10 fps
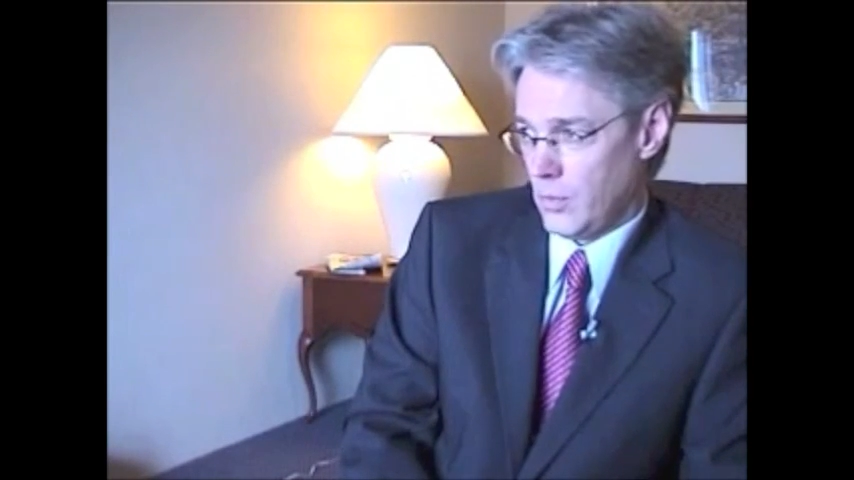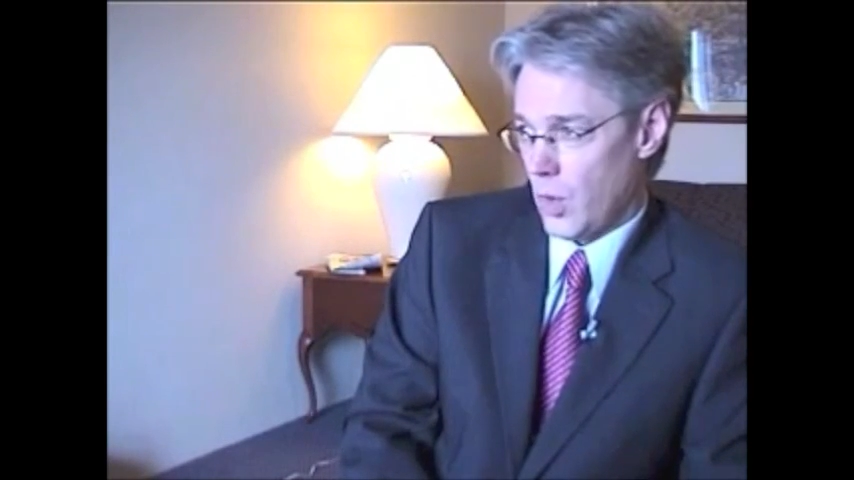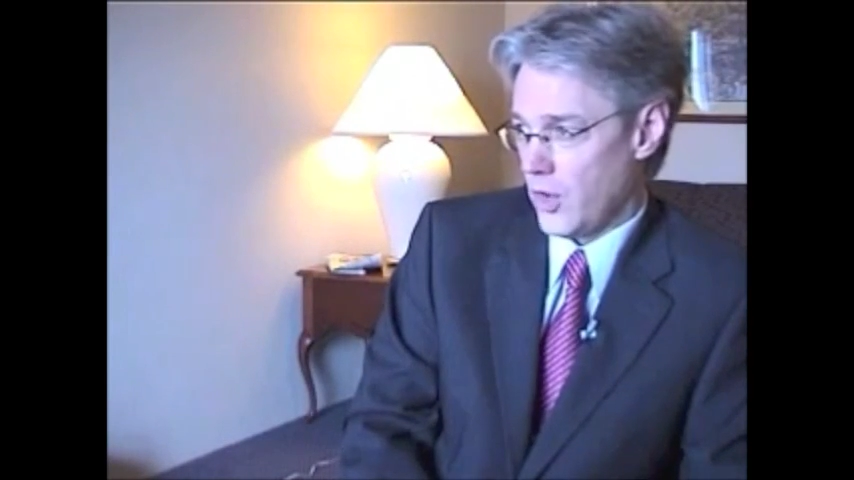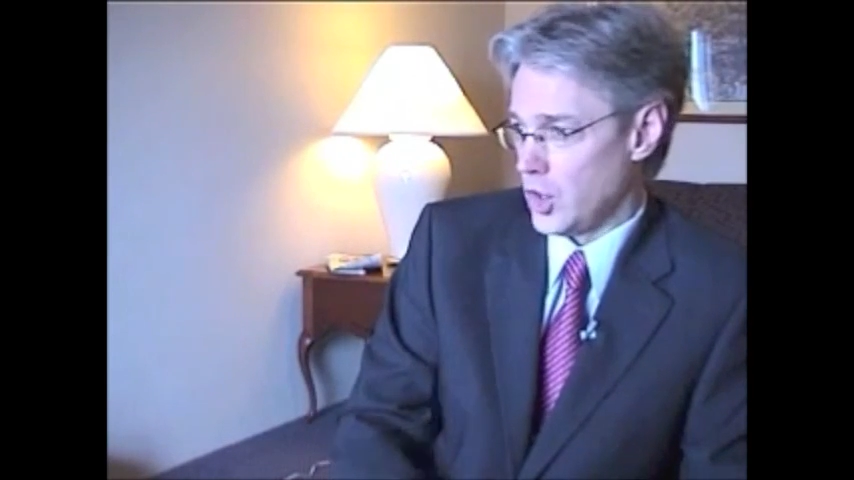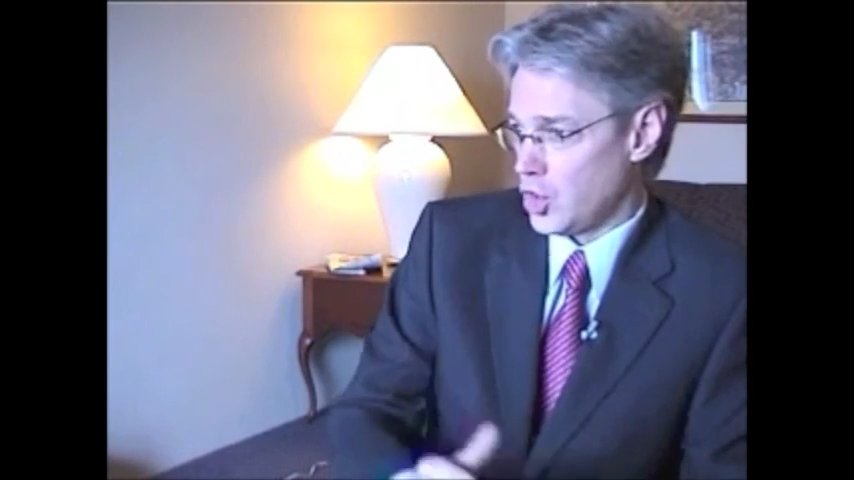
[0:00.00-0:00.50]

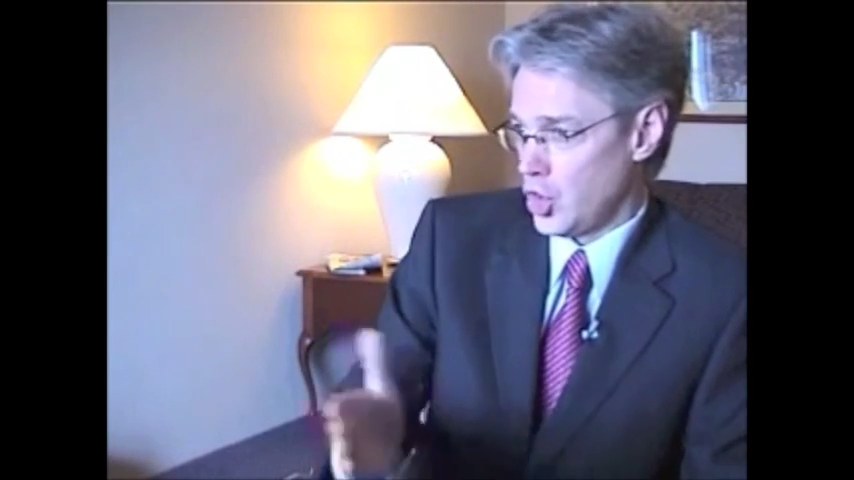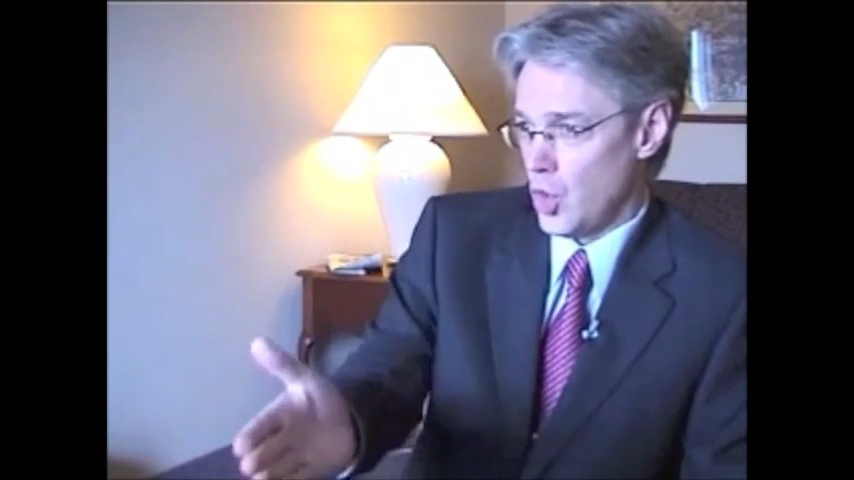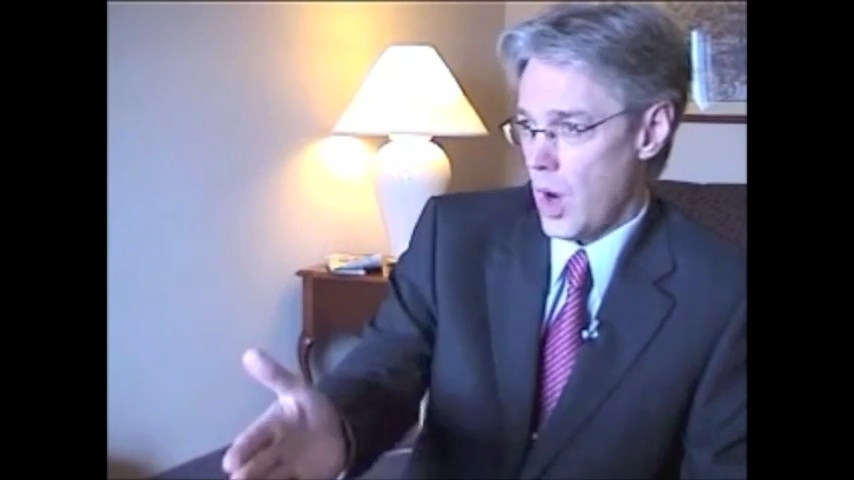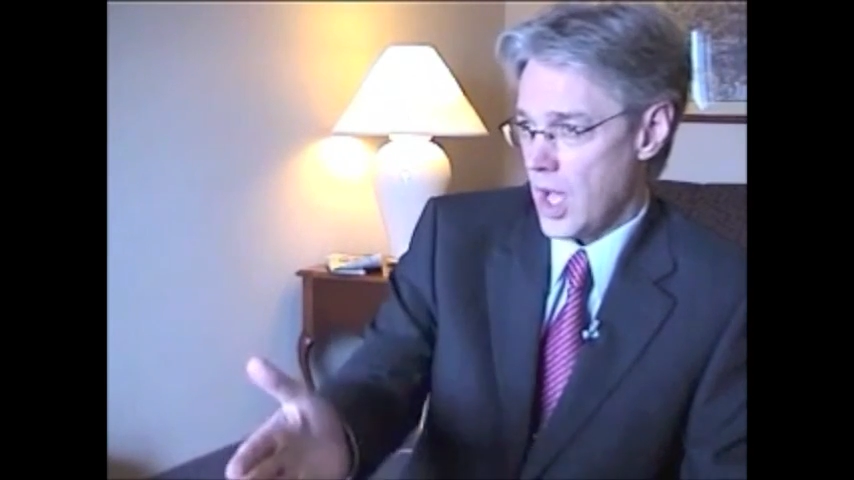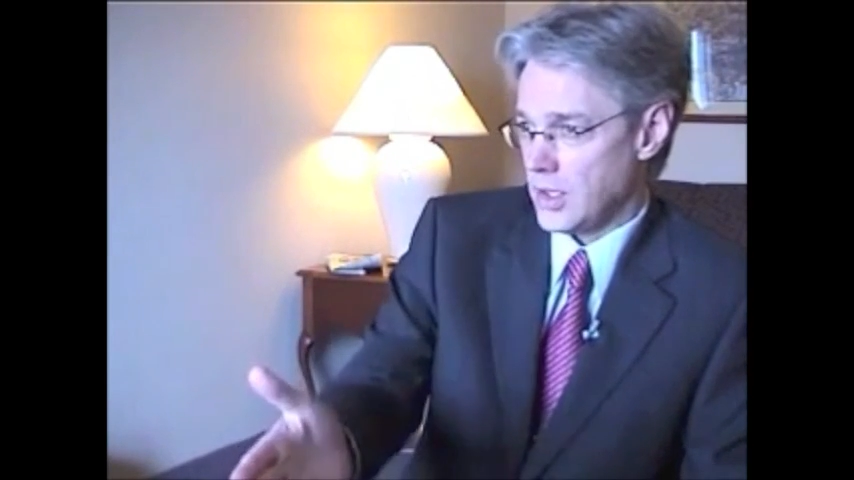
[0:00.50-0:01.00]
whether it's
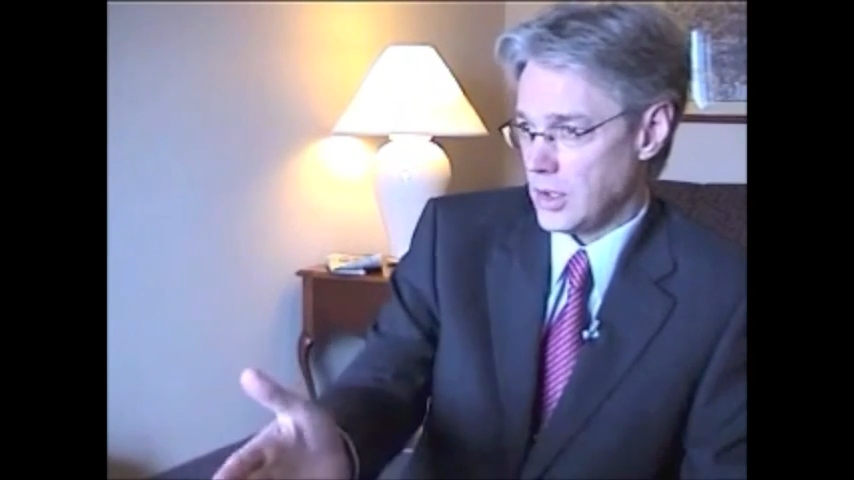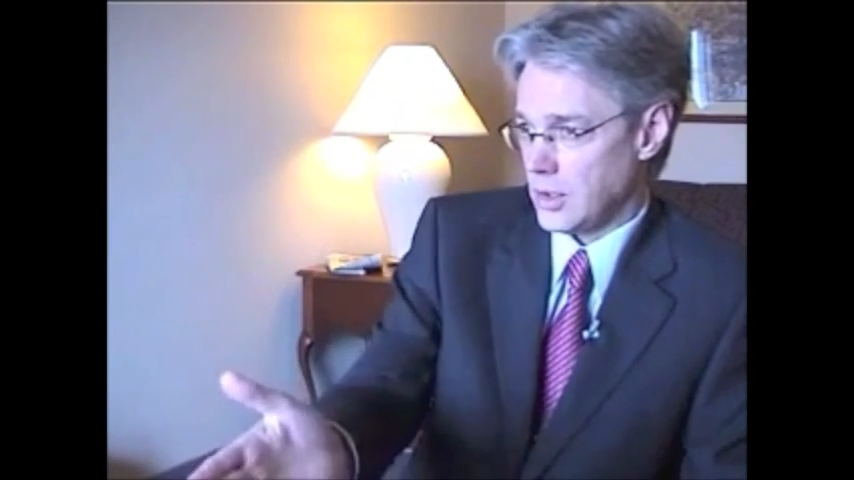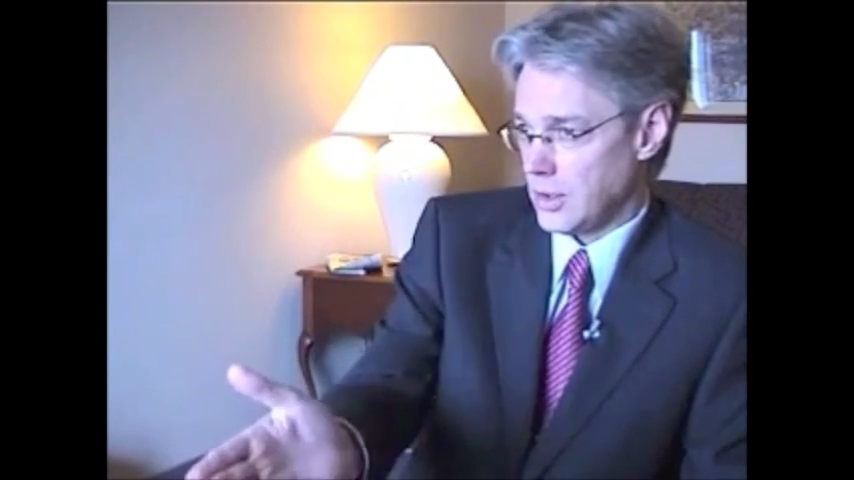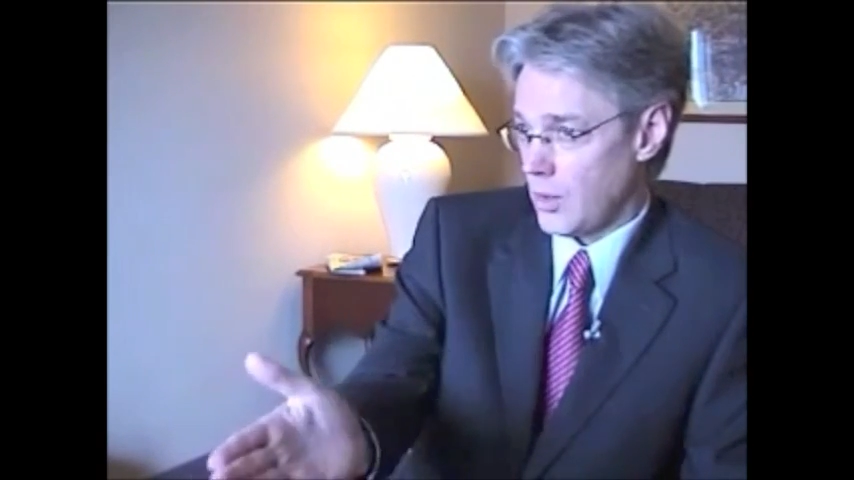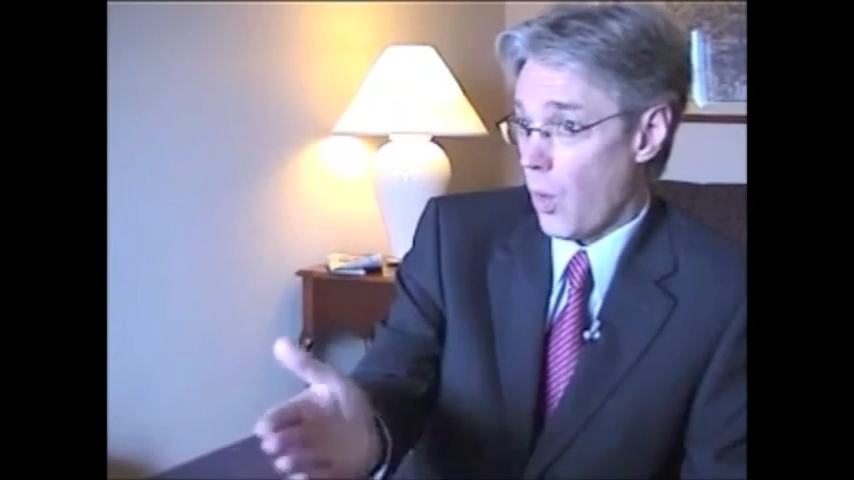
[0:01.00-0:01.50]

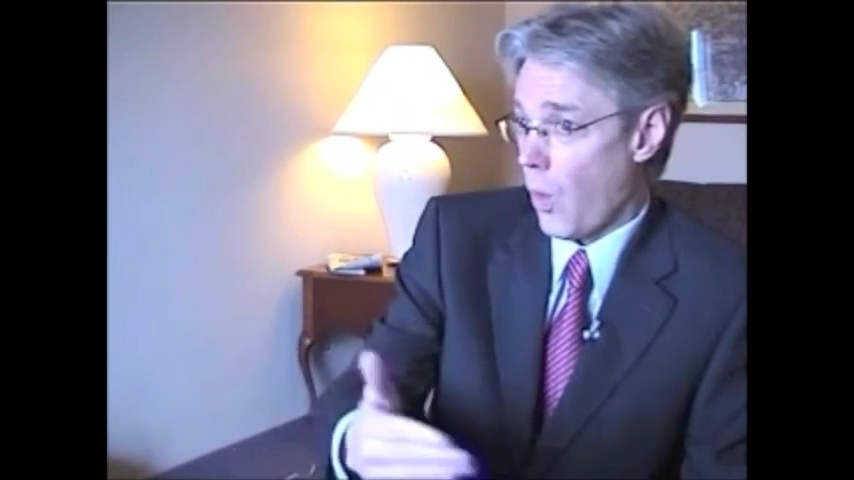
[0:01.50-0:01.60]
U.S.